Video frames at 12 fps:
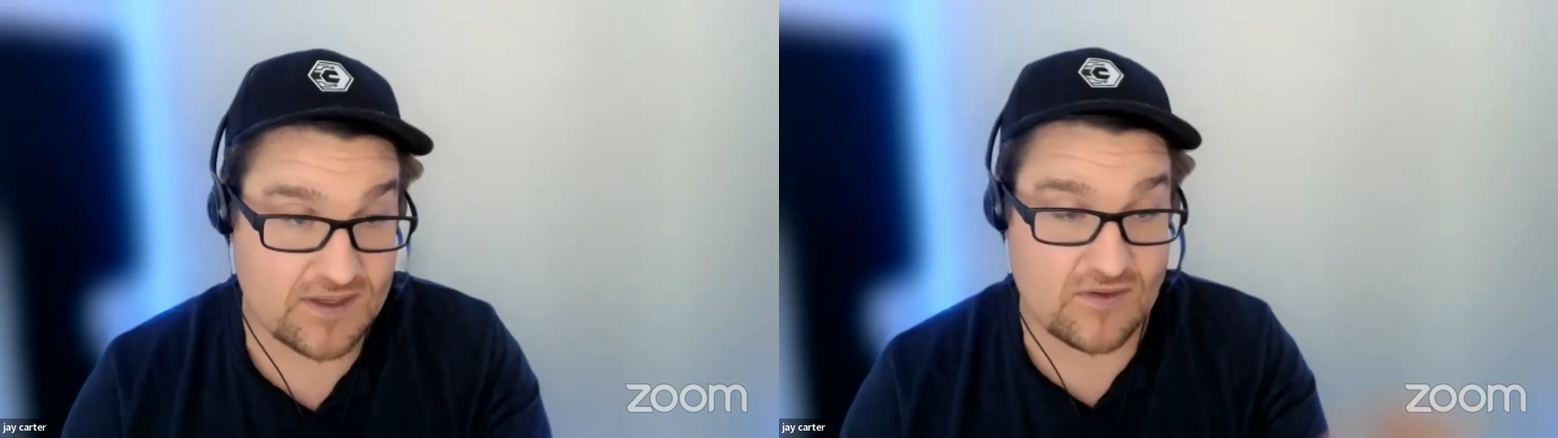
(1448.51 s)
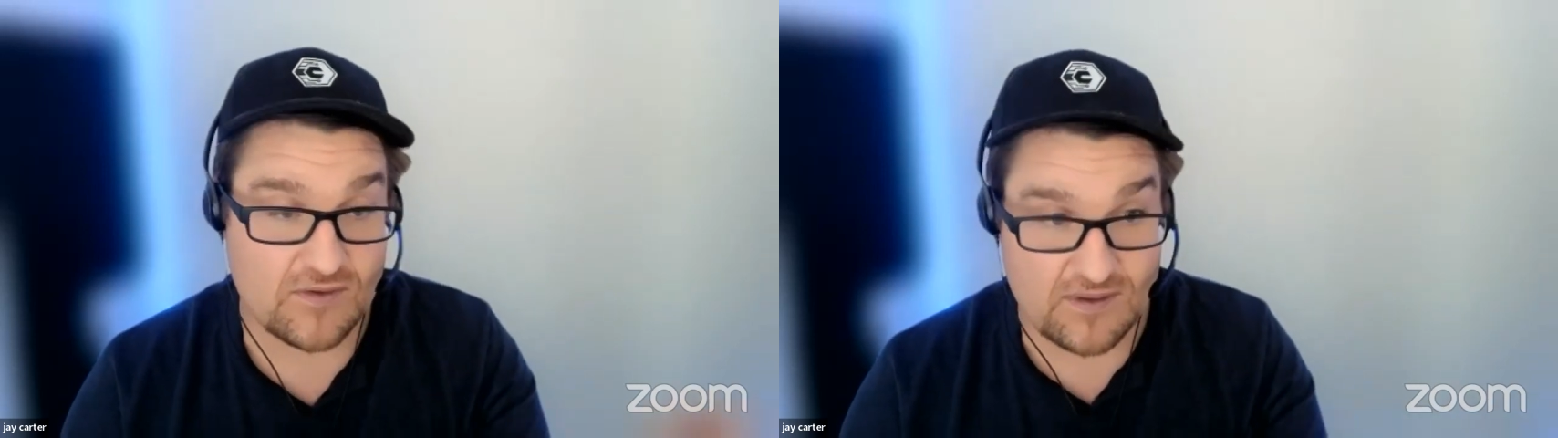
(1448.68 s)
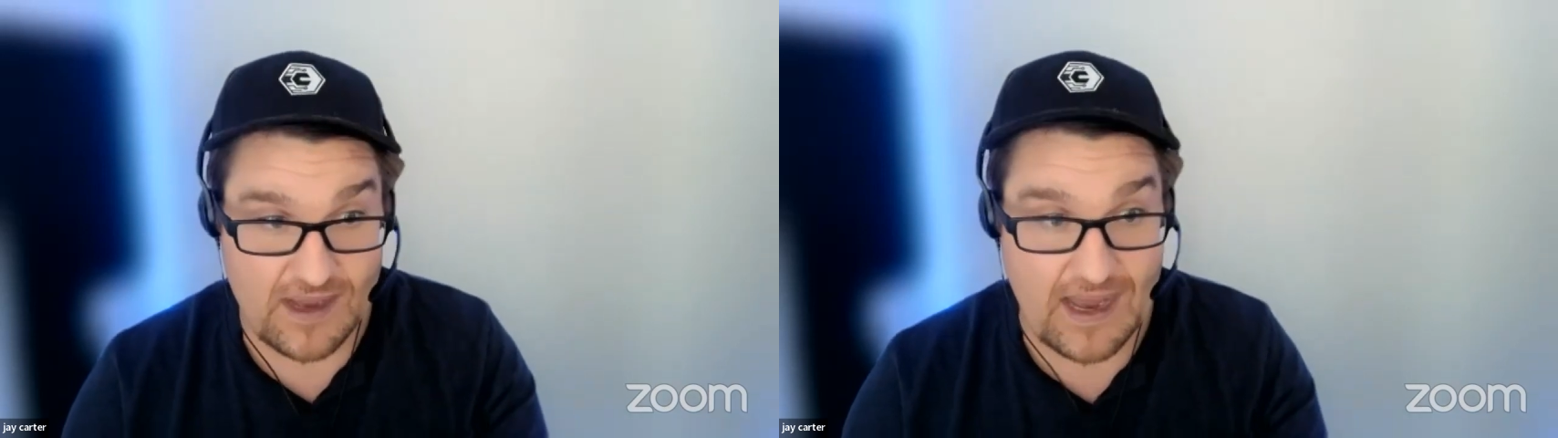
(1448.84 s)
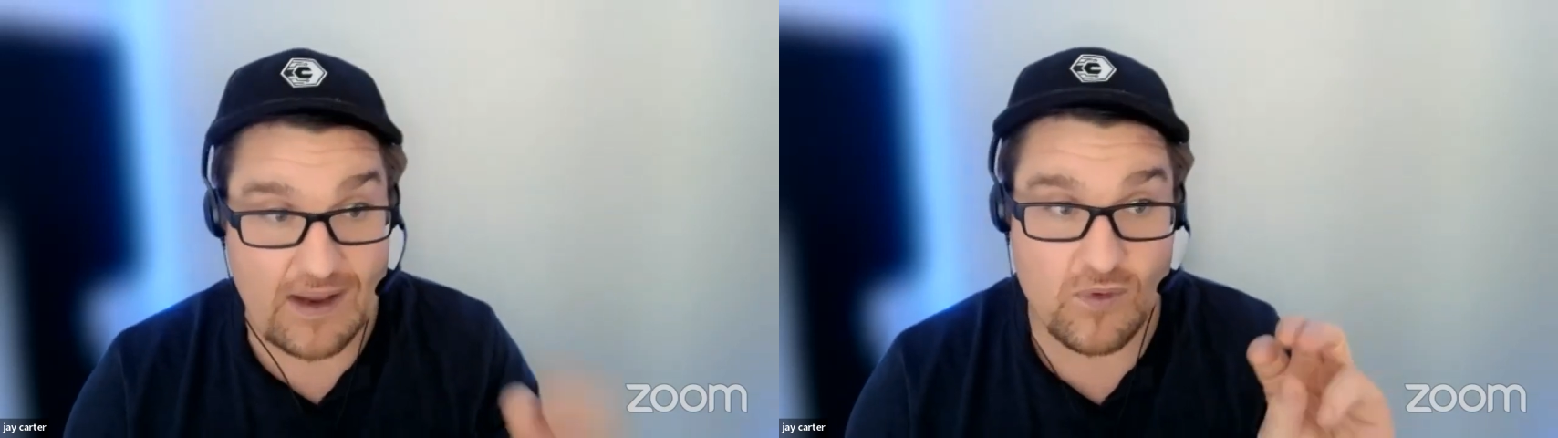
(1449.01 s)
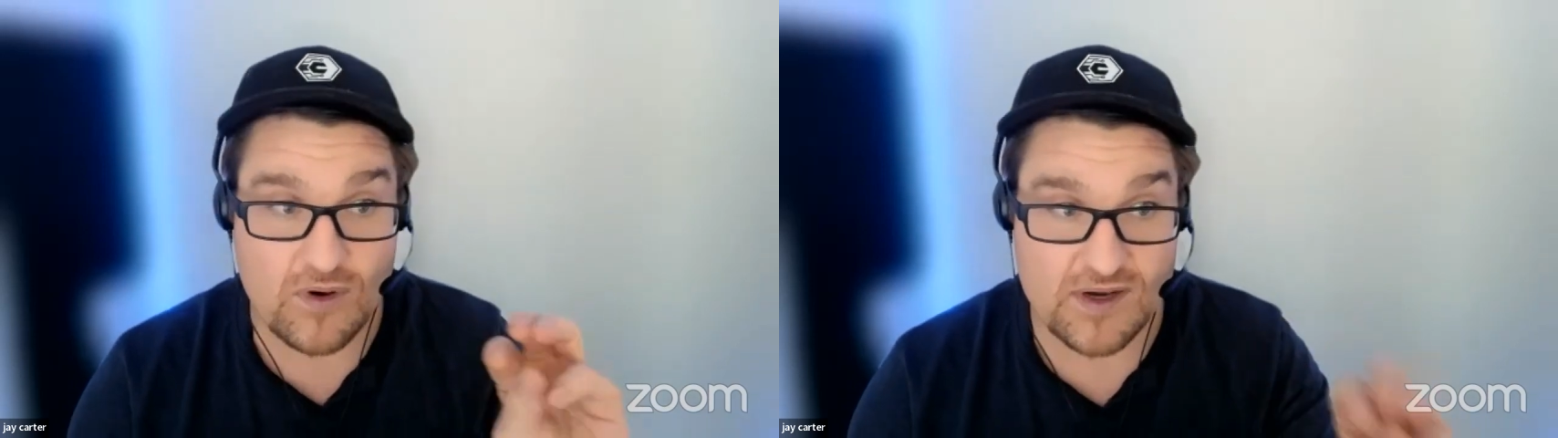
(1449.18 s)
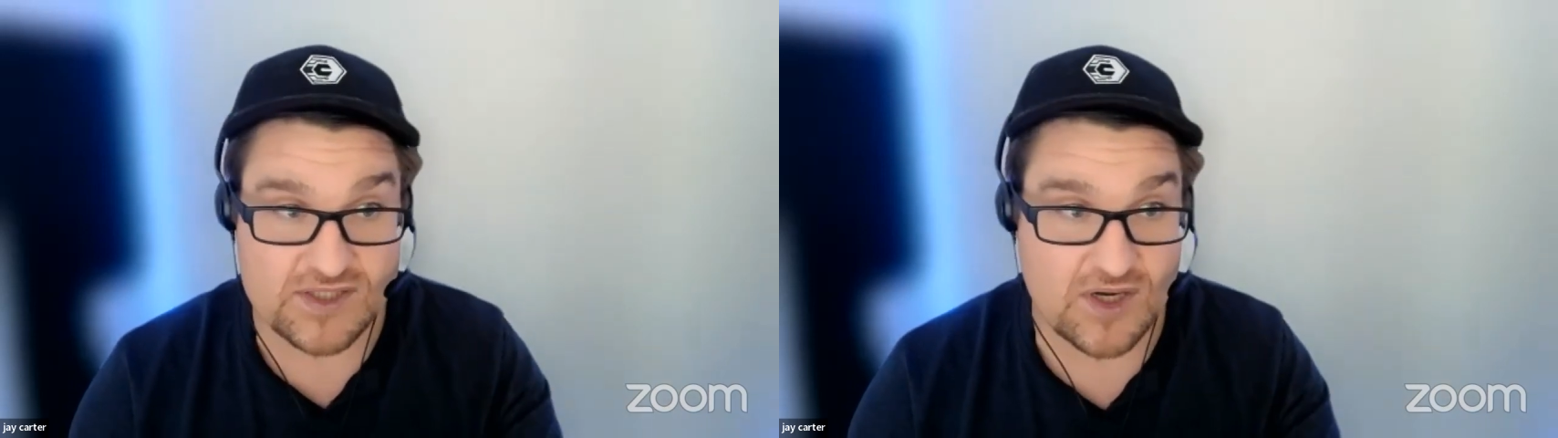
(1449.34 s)
So today we're
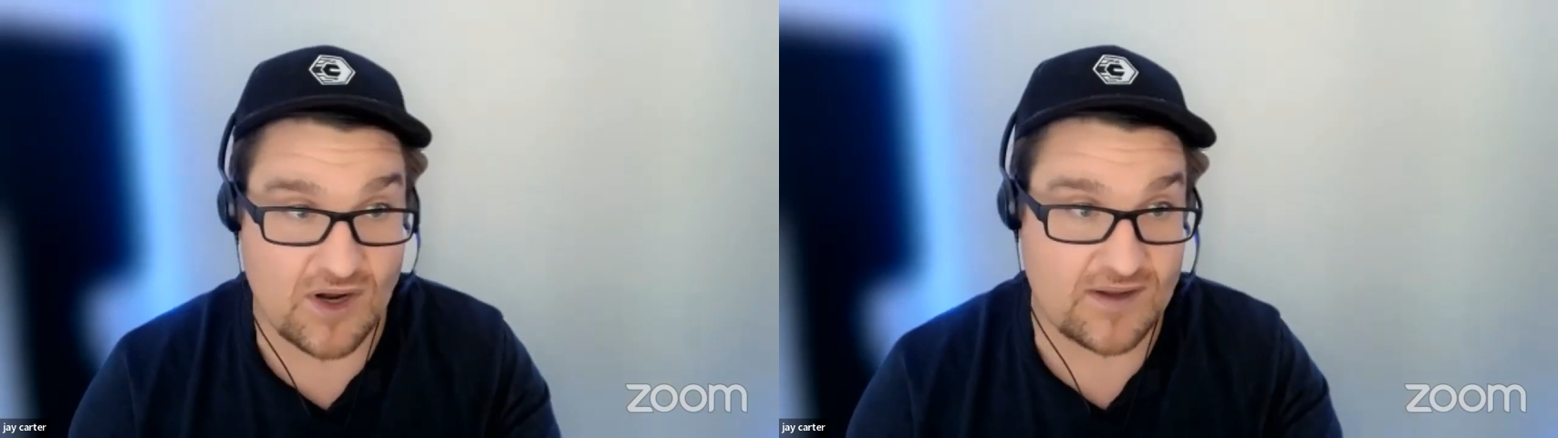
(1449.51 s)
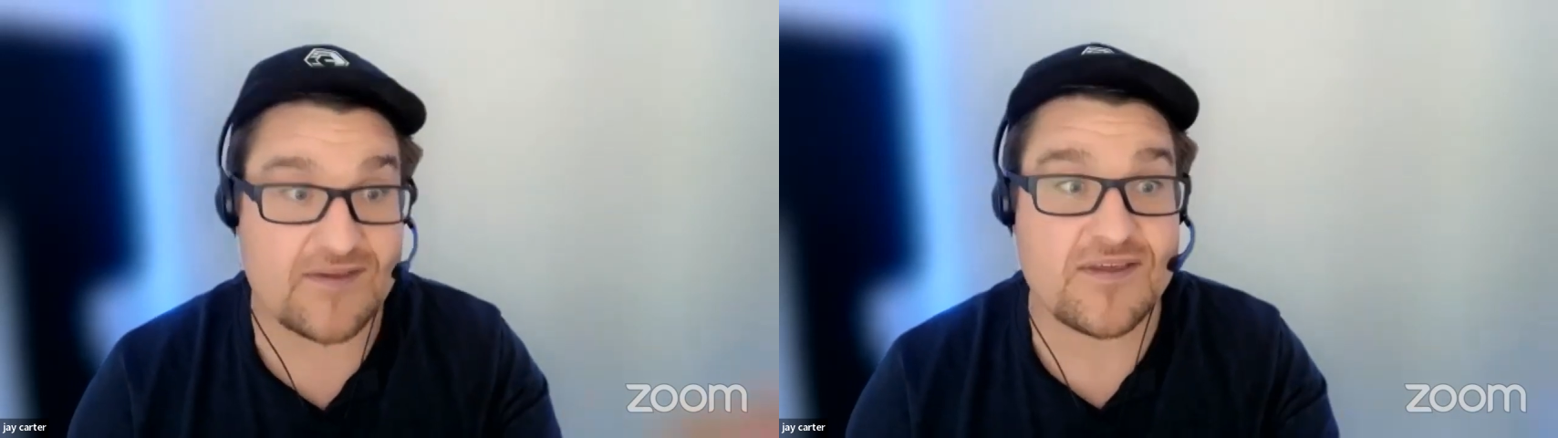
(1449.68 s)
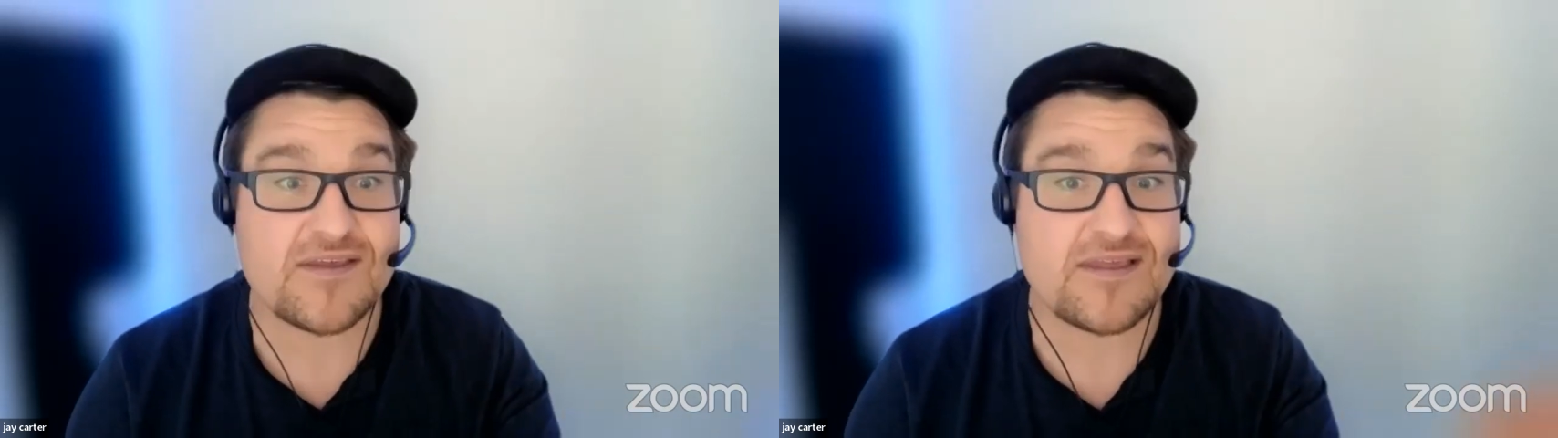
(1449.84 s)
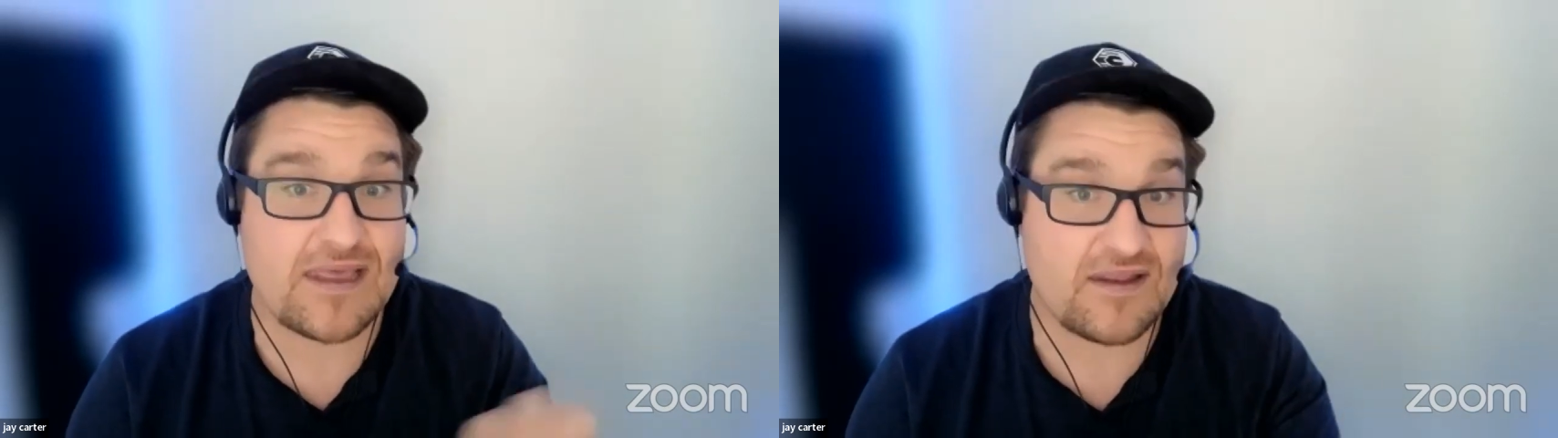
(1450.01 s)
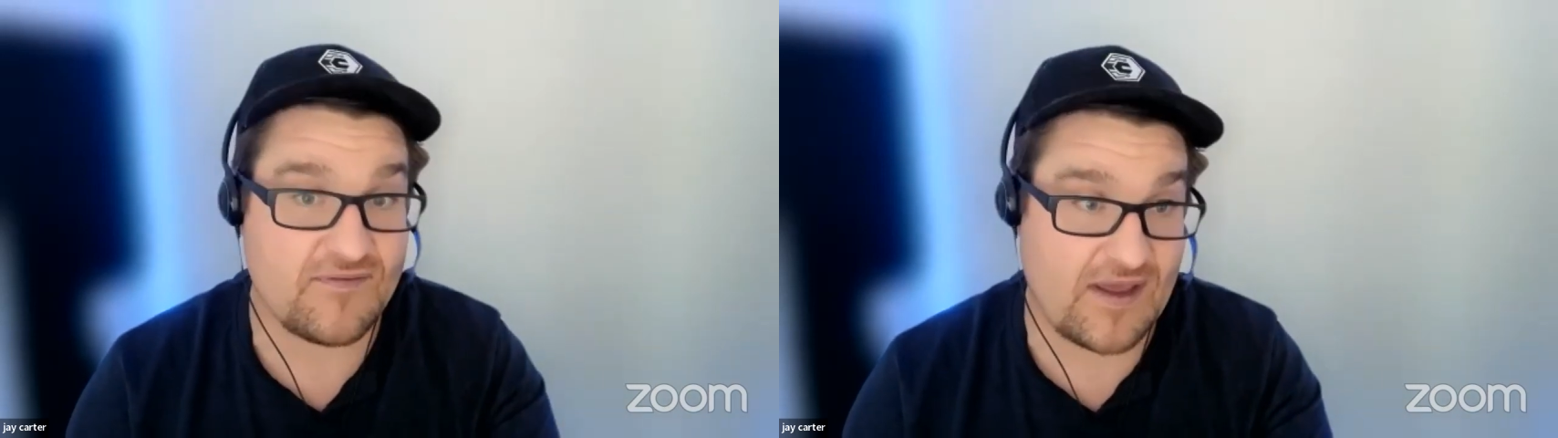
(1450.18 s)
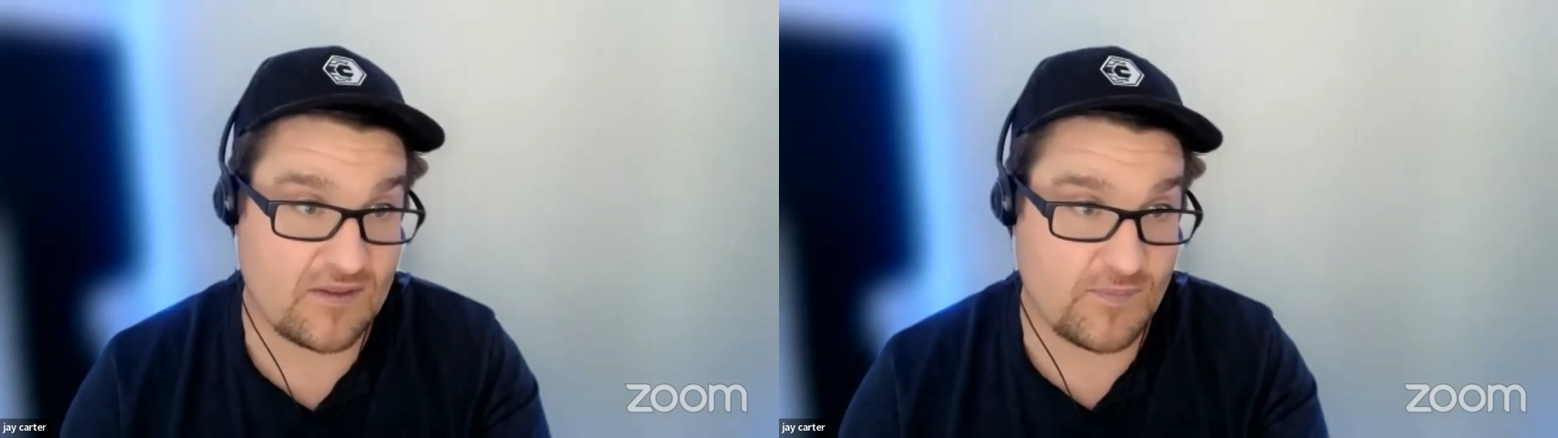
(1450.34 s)
going to talk, this is the
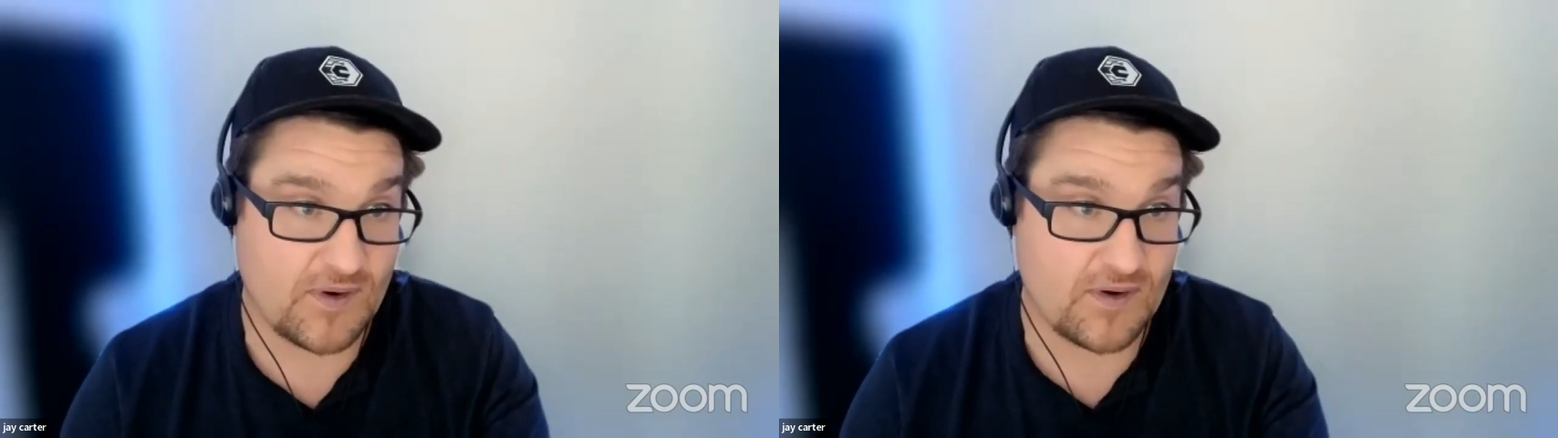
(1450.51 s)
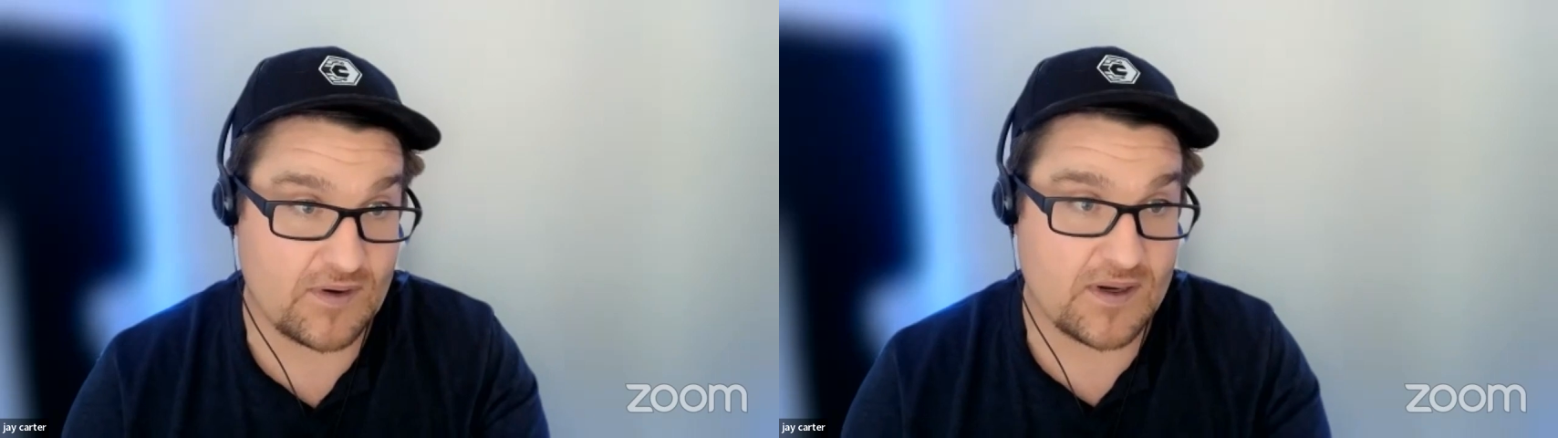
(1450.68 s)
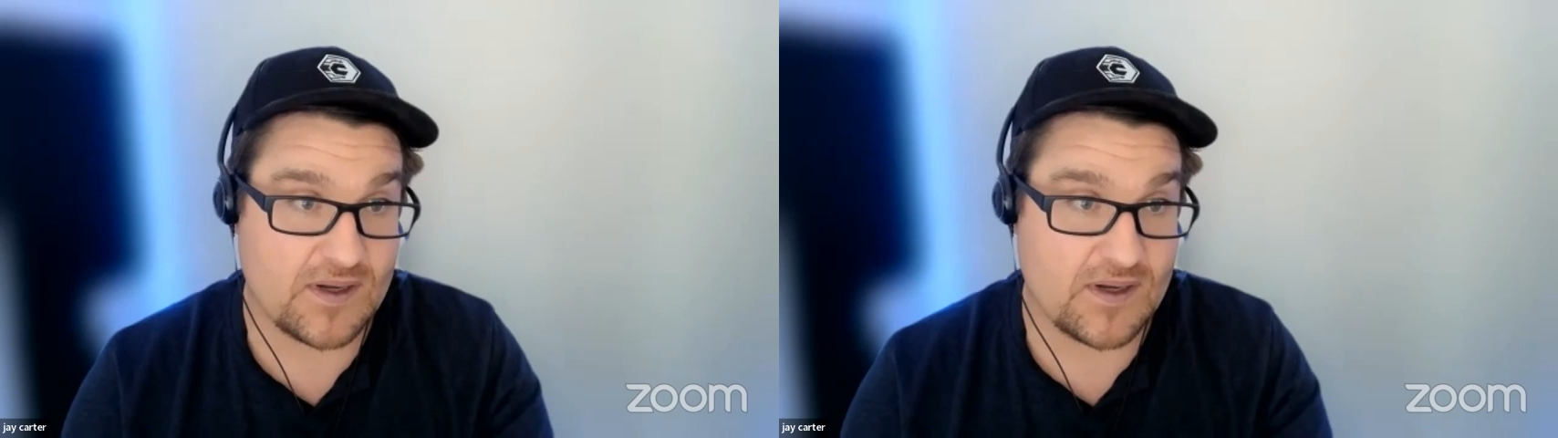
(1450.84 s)
advanced part,